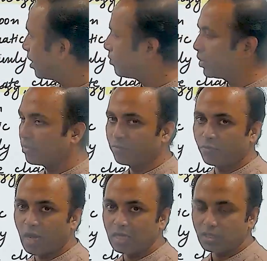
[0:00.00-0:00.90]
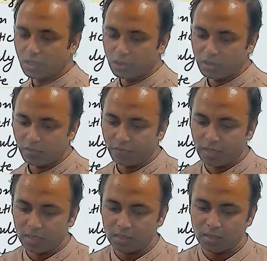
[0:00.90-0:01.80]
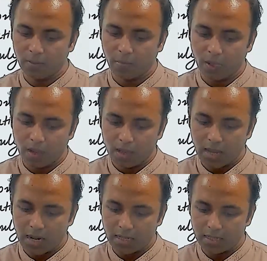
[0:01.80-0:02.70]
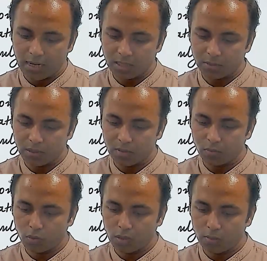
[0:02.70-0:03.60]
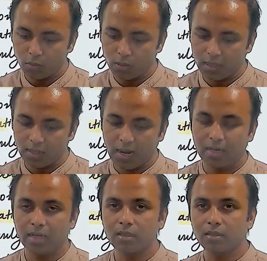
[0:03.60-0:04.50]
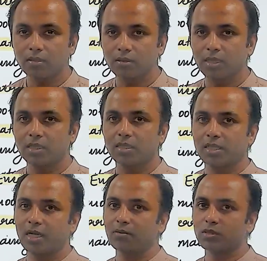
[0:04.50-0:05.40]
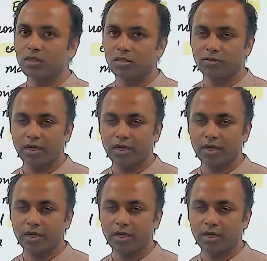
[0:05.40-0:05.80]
been fast shifting and it has become more and more erratic. That is, at times it is very